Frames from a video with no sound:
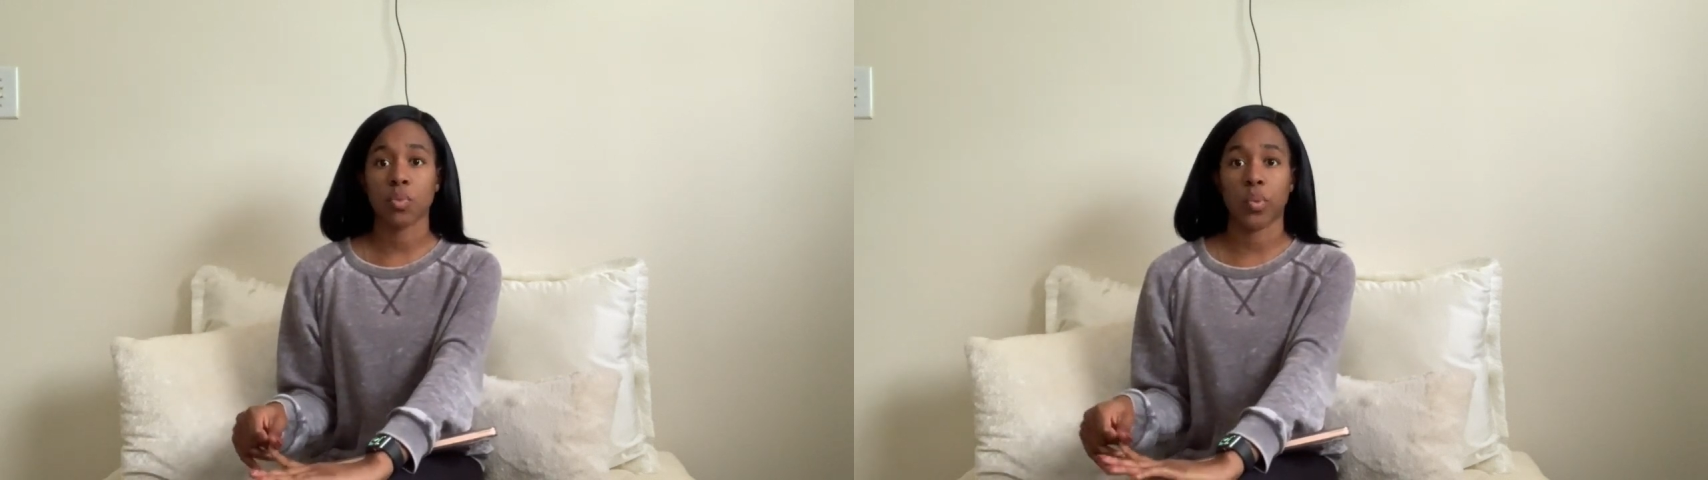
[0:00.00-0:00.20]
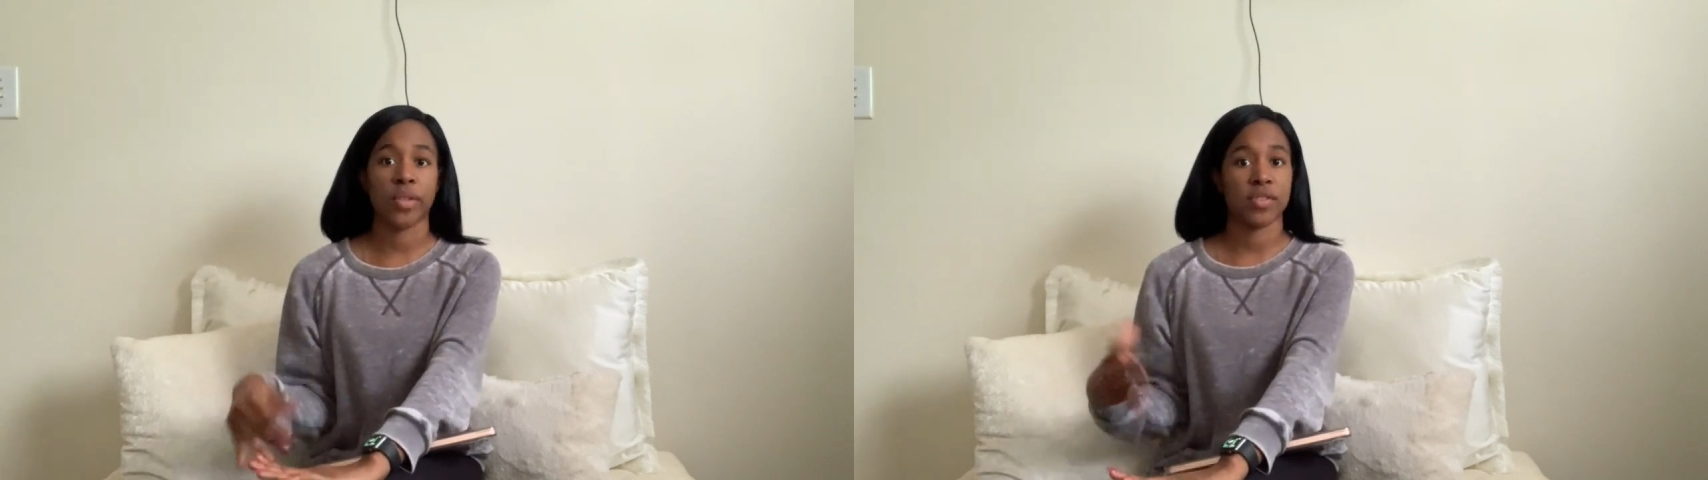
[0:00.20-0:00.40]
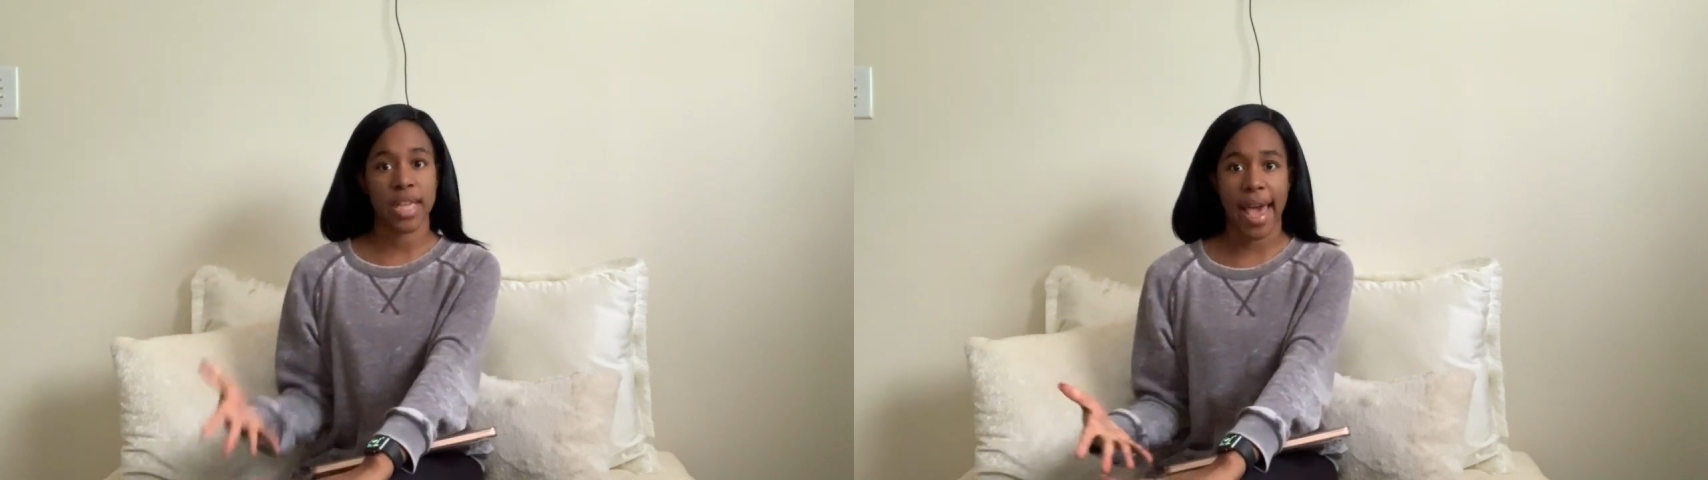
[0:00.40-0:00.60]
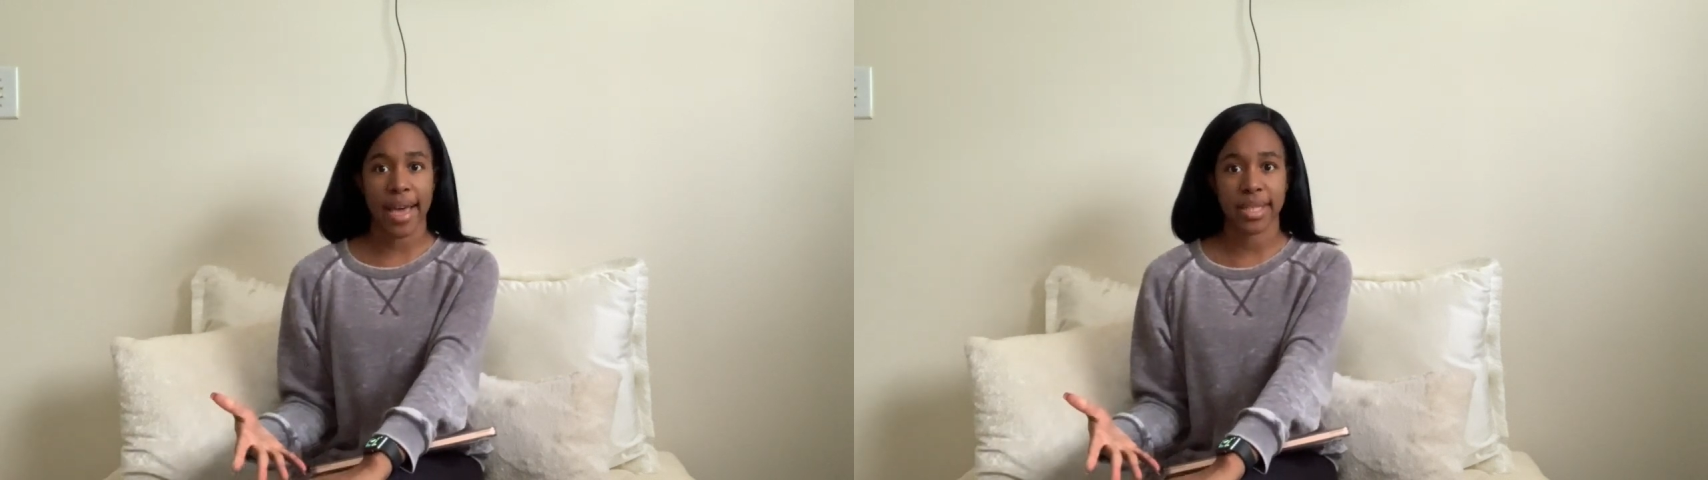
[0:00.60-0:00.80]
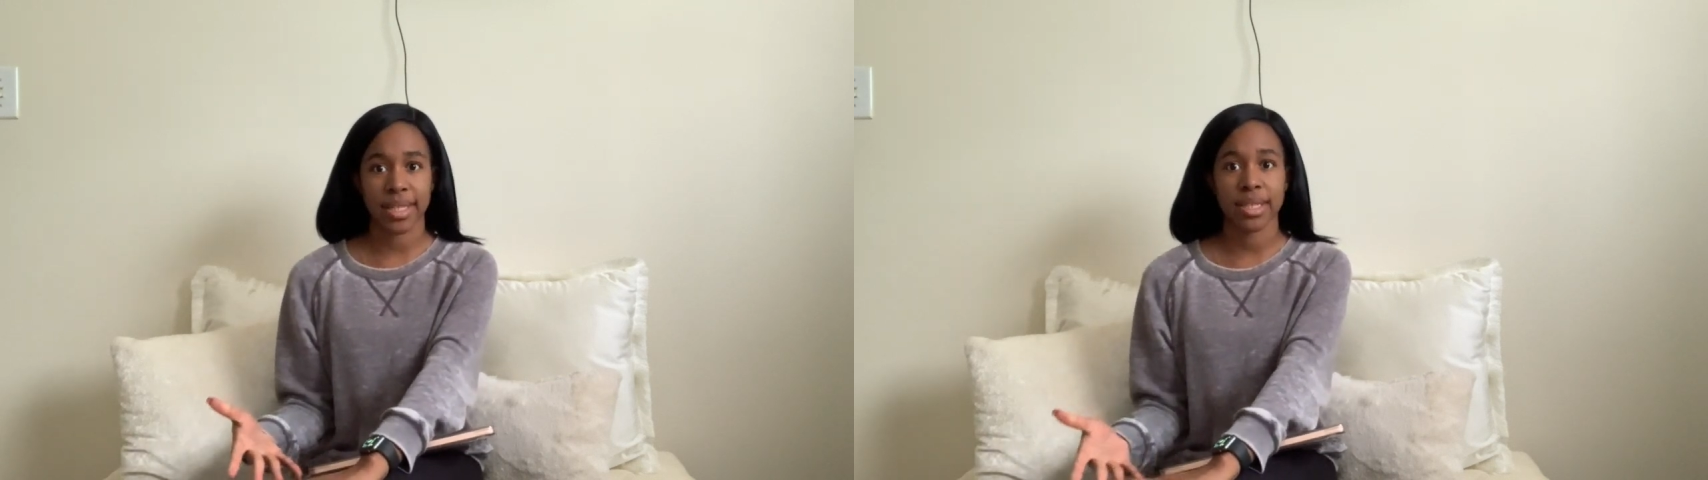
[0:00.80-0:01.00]
with
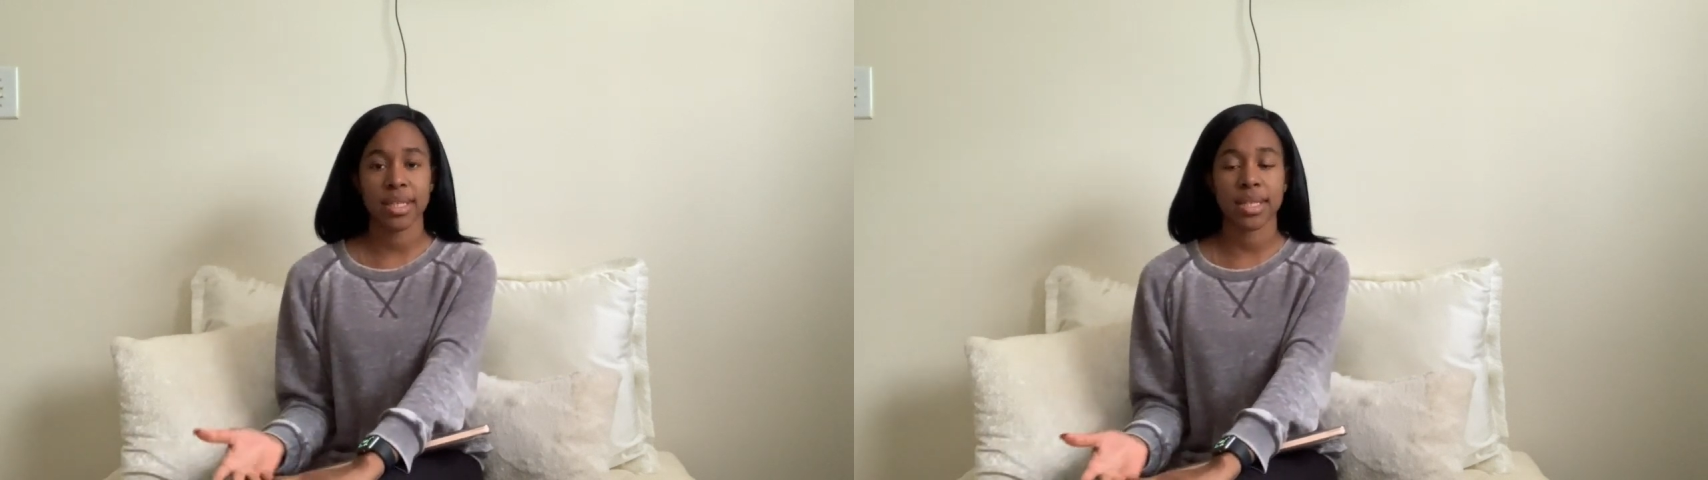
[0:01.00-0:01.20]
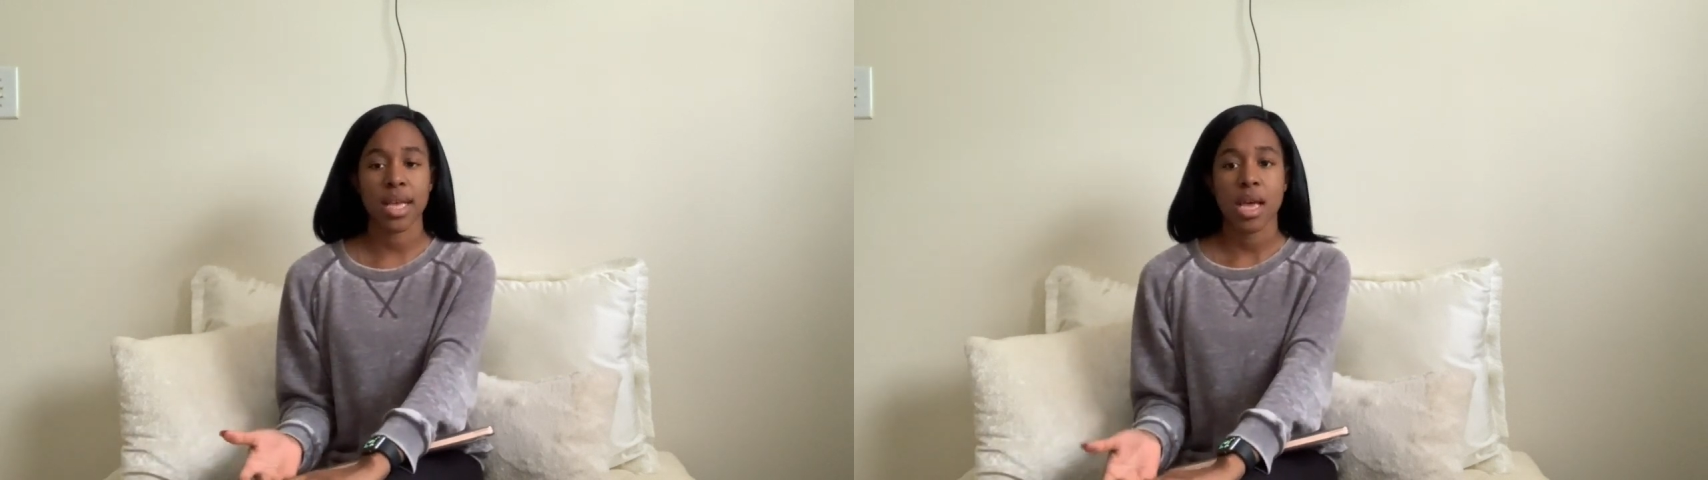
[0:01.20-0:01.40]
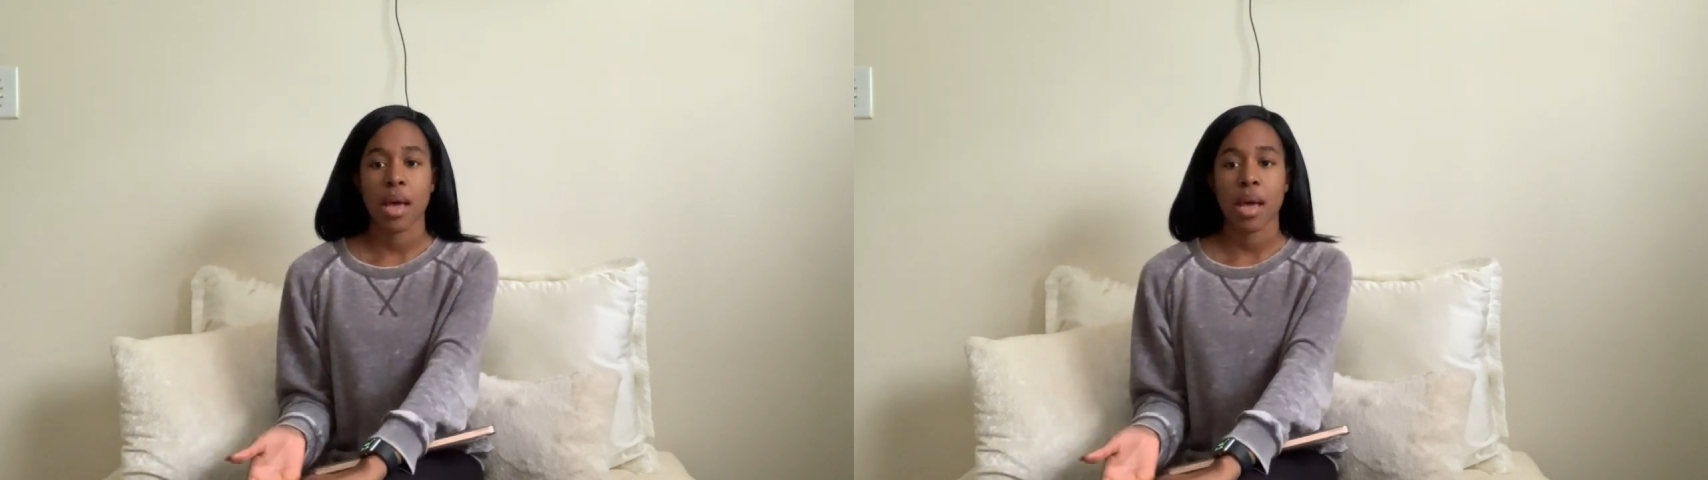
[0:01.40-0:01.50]
taxes,